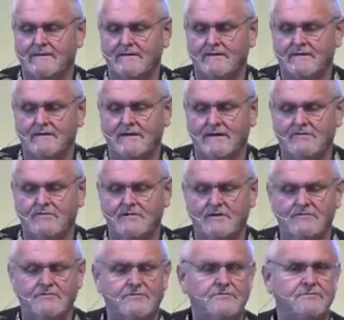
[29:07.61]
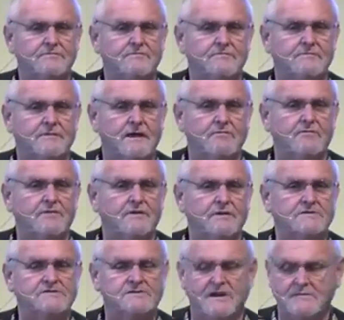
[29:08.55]
Even if everything
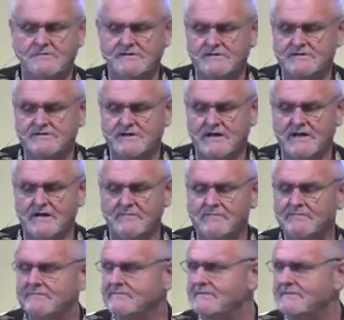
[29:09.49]
seems the same,